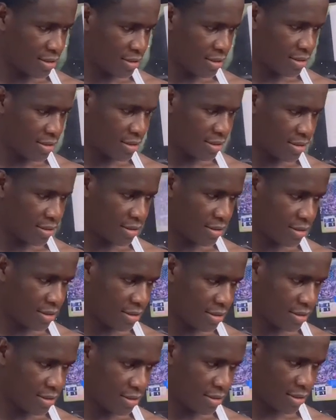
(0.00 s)

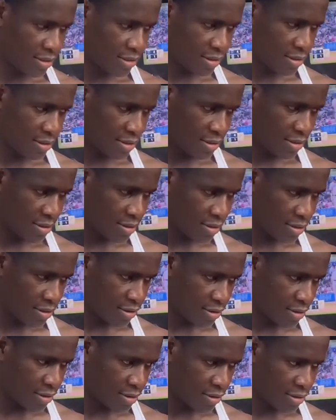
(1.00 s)

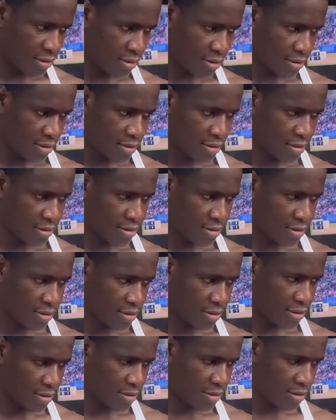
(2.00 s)

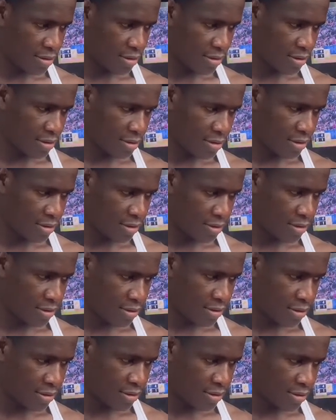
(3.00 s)

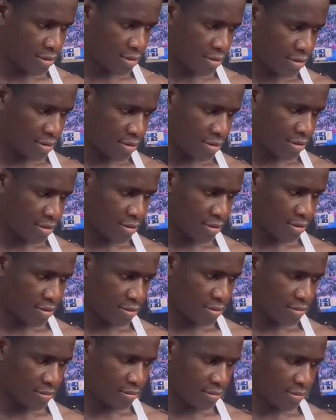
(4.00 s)

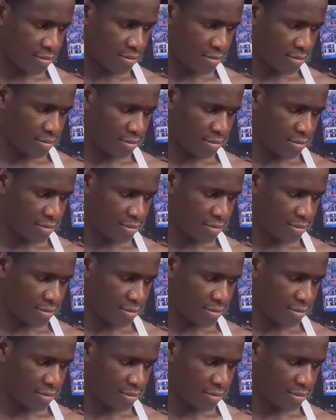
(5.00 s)
The person shown says nothing.